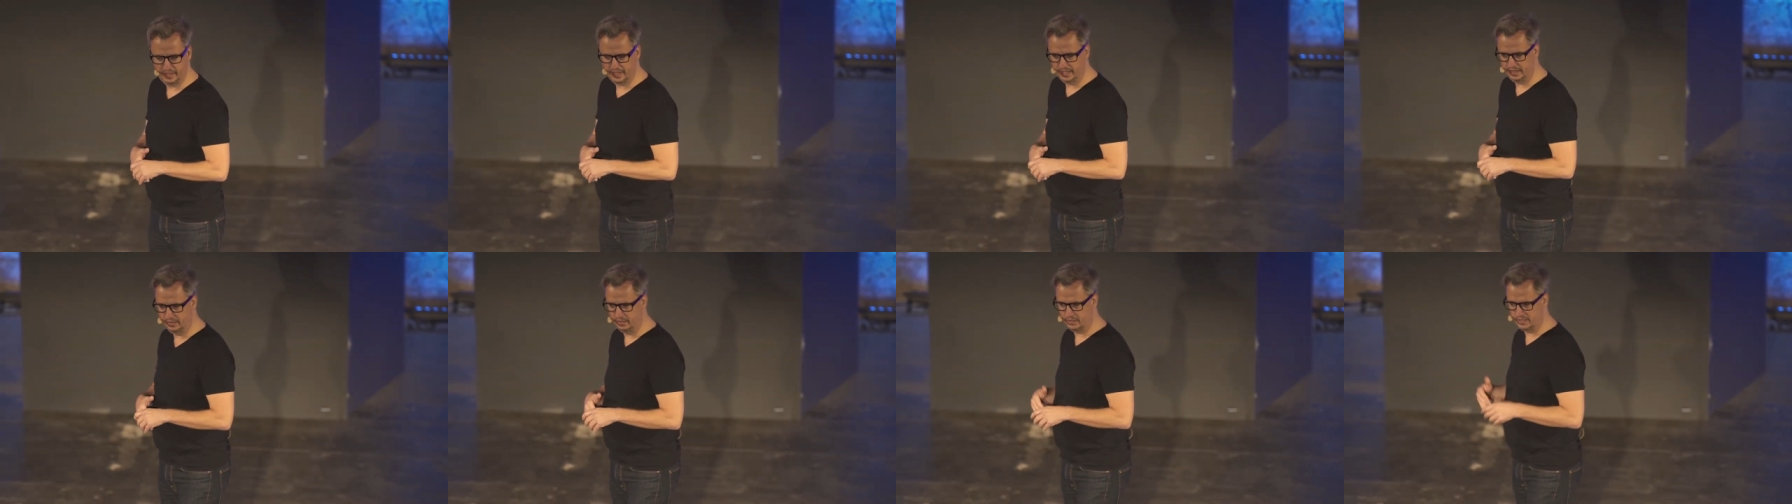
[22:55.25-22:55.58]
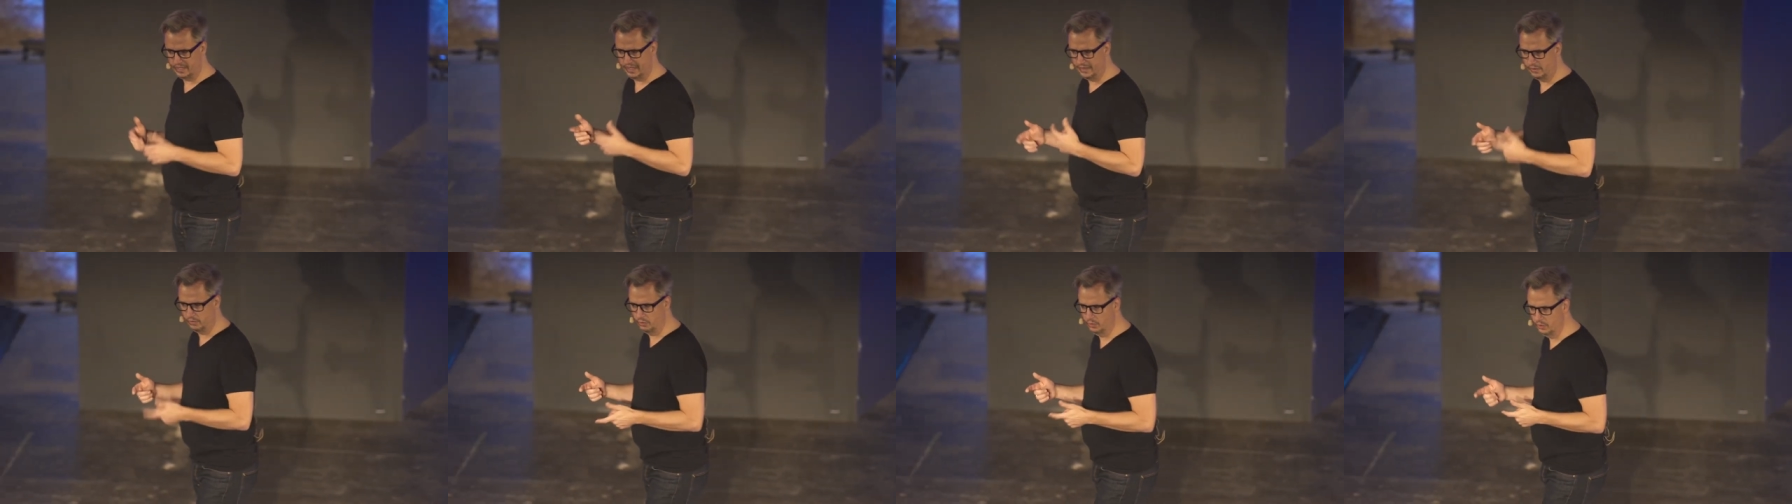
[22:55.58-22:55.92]
And
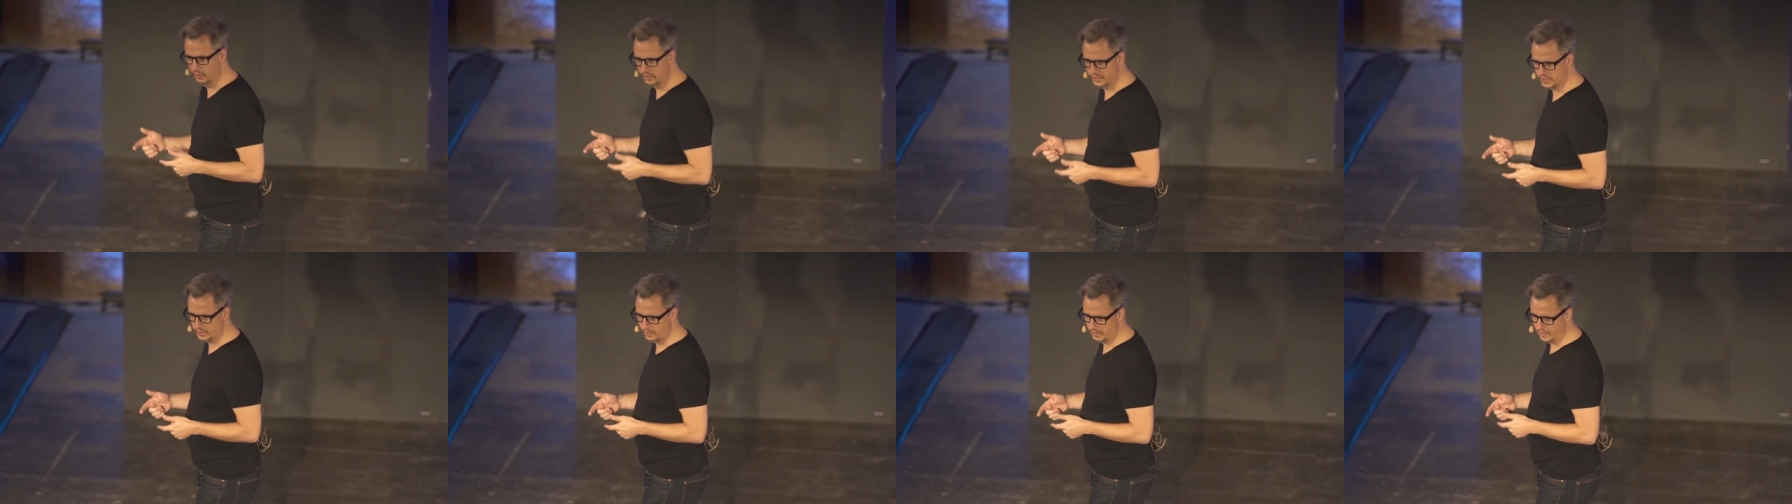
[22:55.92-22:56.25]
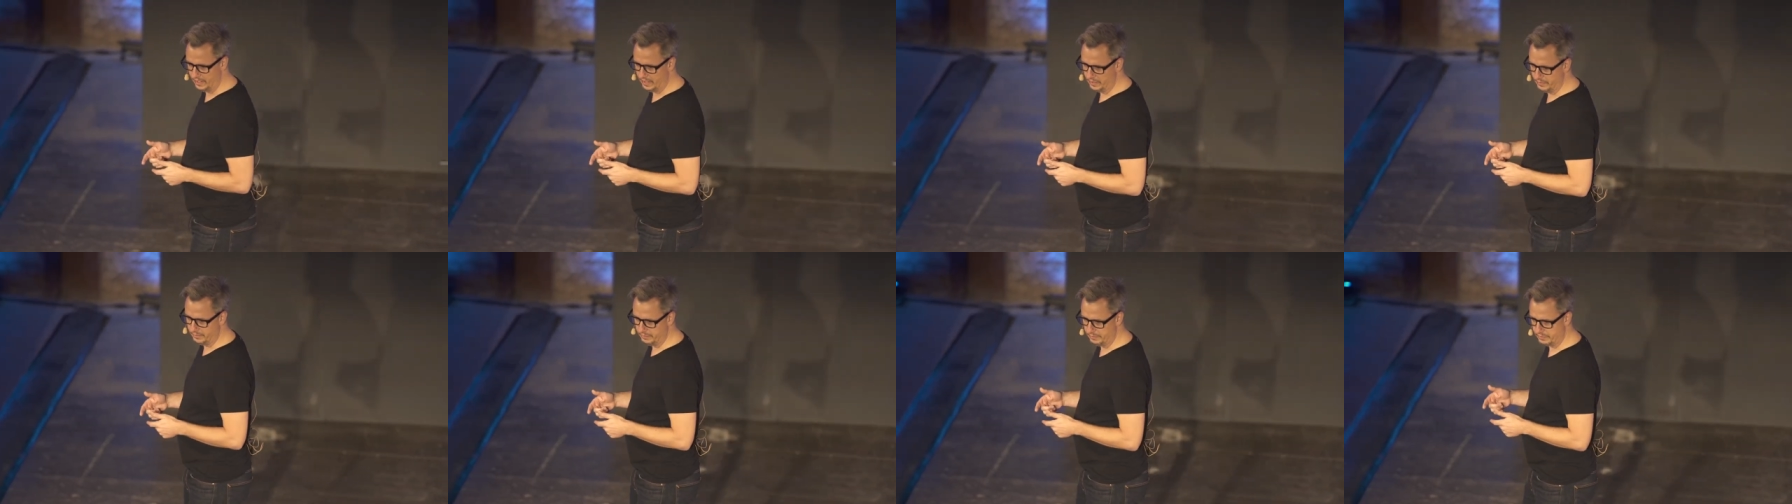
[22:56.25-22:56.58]
there's a lot of rules
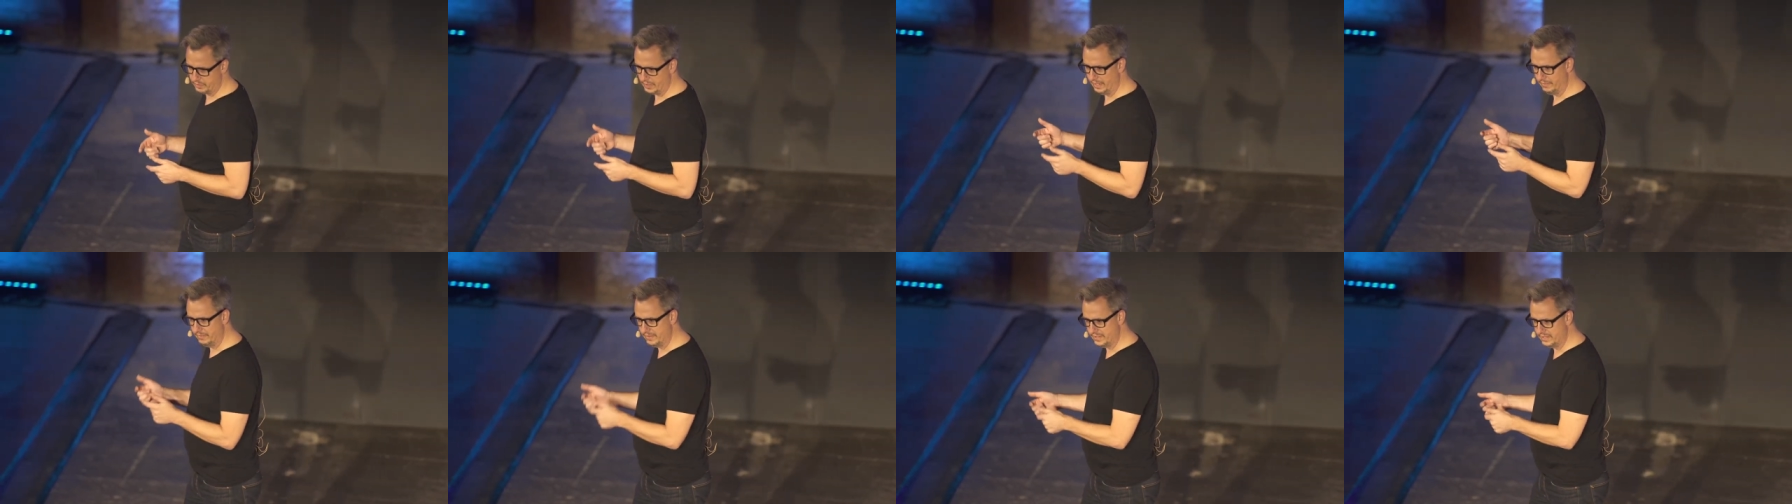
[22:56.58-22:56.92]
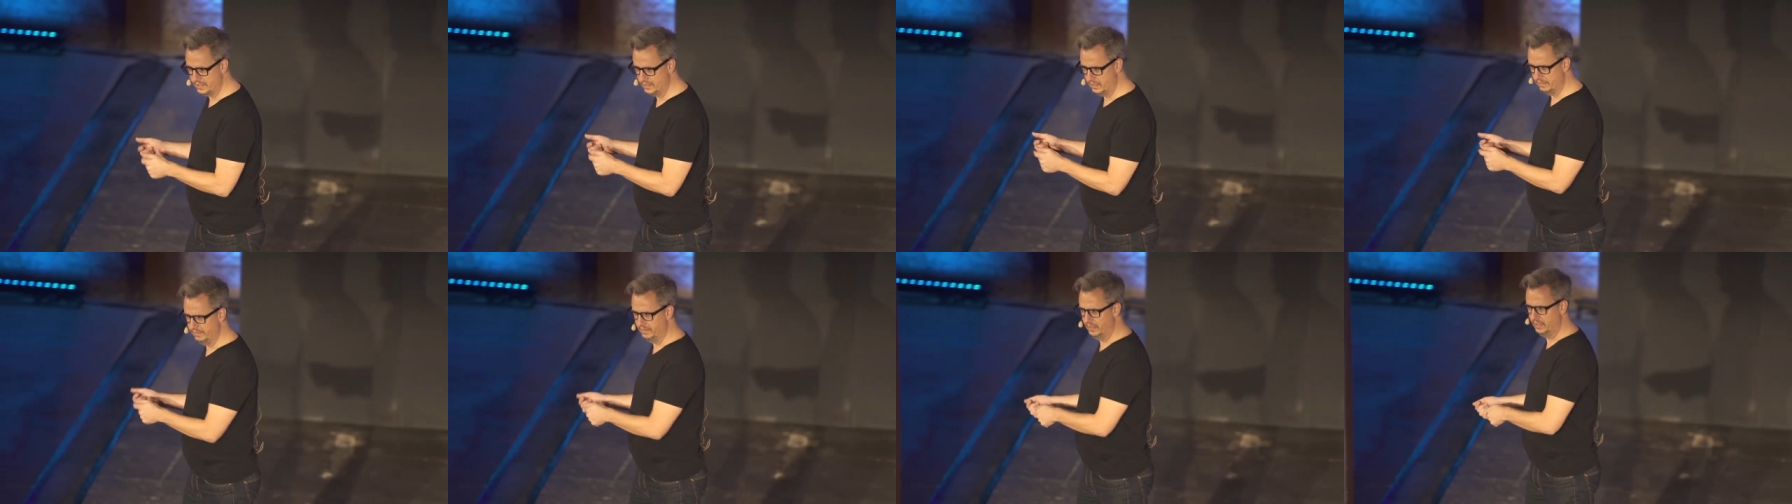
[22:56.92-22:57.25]
around
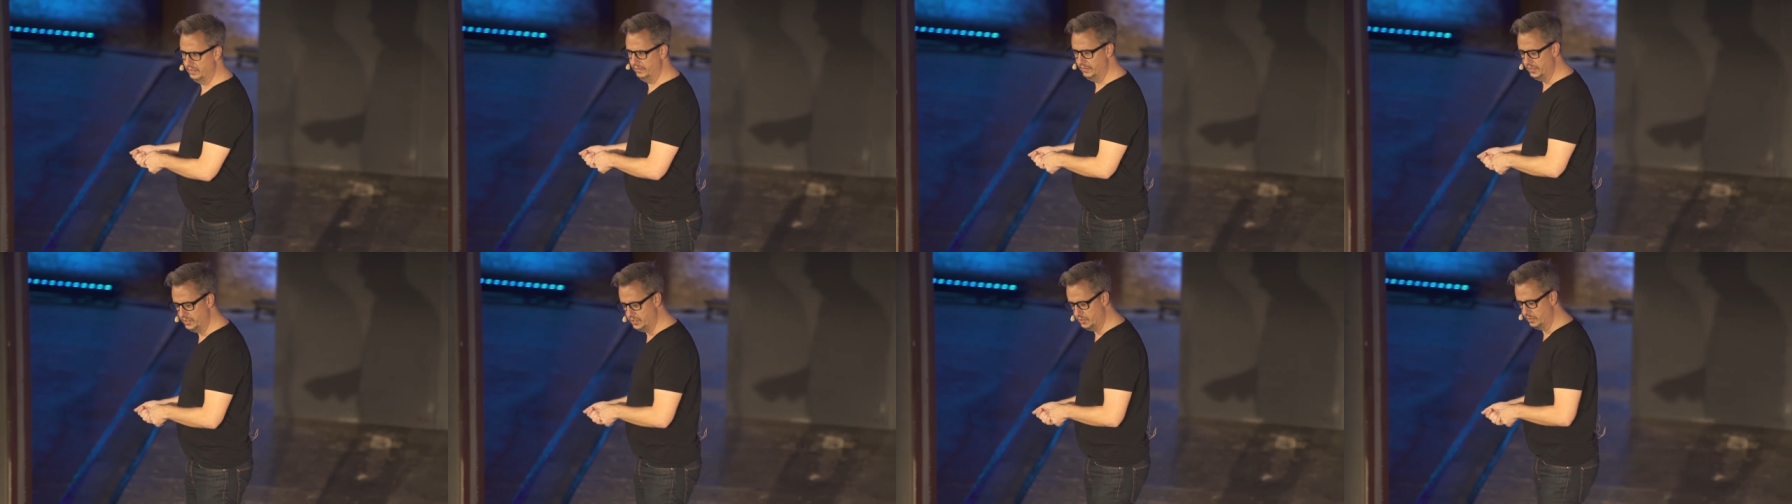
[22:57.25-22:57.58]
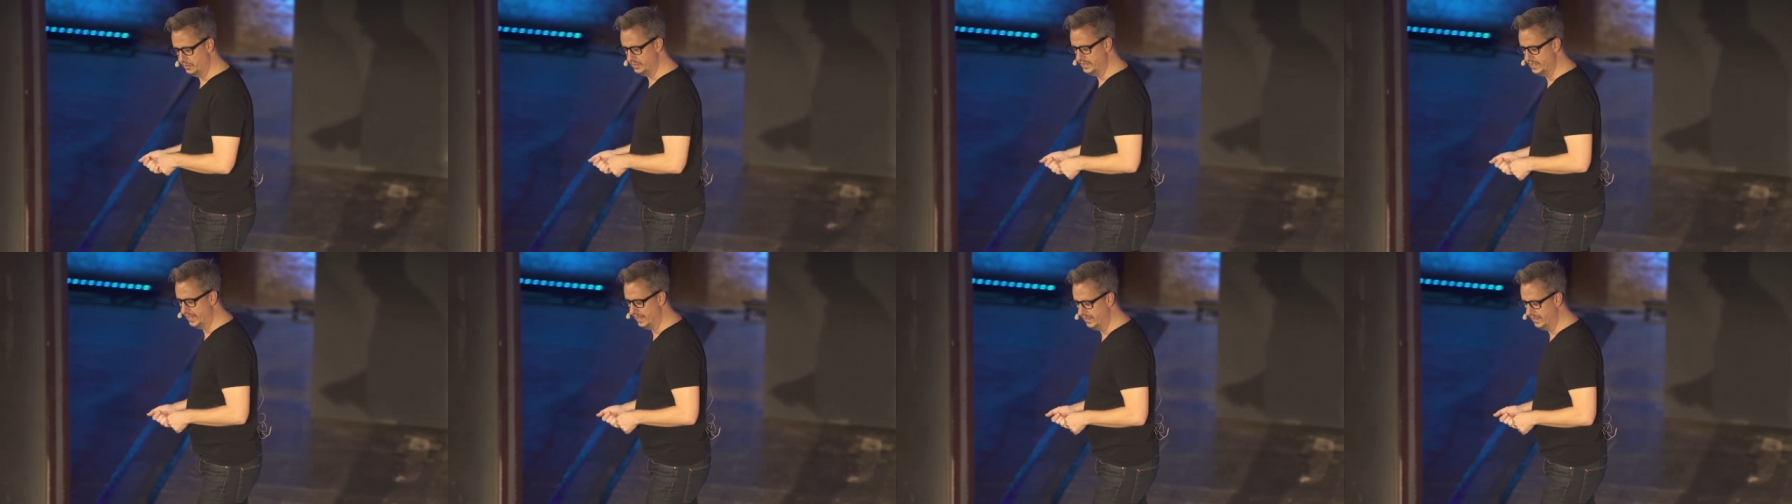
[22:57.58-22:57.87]
privacy of individuals'